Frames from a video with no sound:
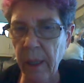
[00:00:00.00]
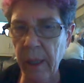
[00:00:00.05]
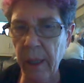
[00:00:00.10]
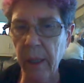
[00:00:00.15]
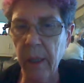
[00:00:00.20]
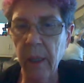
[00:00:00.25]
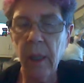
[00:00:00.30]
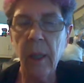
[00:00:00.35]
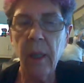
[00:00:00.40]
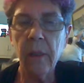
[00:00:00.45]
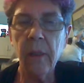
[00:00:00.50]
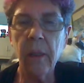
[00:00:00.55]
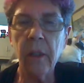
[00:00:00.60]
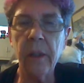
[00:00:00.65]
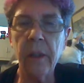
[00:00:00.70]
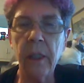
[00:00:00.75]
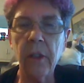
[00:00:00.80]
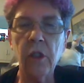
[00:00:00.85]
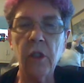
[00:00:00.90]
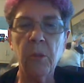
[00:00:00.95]
the guy?
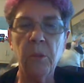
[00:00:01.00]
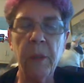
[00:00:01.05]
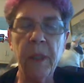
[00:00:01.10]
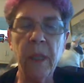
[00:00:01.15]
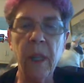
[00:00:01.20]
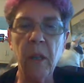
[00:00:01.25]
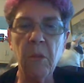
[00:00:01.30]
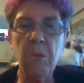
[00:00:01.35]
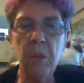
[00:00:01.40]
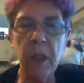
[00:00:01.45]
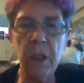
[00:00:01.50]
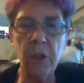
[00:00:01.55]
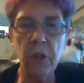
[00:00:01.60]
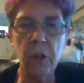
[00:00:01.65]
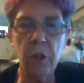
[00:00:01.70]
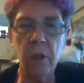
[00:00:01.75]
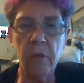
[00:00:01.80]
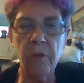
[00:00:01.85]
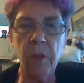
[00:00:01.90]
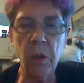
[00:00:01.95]
That should be our
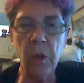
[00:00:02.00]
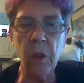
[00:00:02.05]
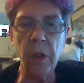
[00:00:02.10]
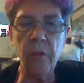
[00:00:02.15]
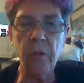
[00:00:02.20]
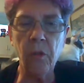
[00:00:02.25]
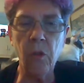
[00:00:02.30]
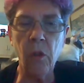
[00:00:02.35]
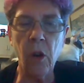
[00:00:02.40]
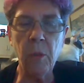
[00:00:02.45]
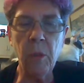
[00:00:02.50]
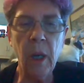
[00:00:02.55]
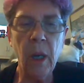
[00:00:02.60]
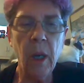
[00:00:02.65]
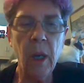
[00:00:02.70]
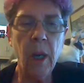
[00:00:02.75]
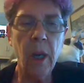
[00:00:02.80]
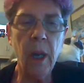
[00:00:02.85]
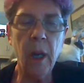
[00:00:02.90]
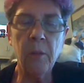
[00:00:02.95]
measure of voting
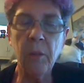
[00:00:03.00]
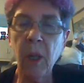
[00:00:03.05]
for him.